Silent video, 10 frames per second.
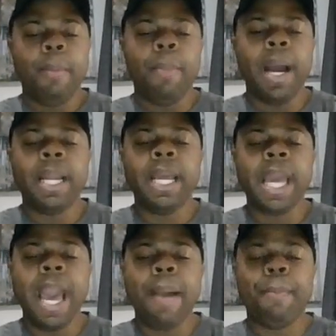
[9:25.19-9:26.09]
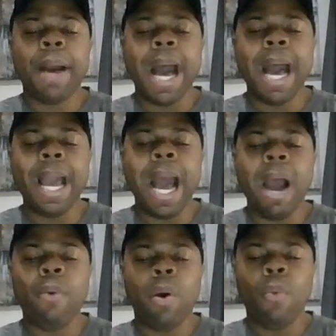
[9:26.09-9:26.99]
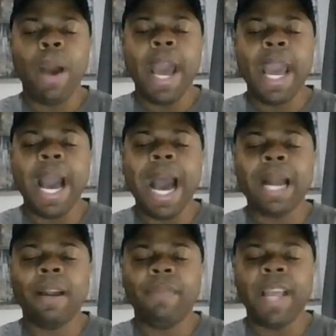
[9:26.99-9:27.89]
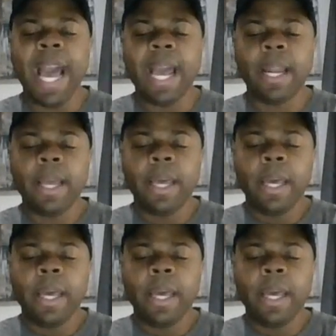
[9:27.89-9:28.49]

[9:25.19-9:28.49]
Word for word: Money can't buy our way out of that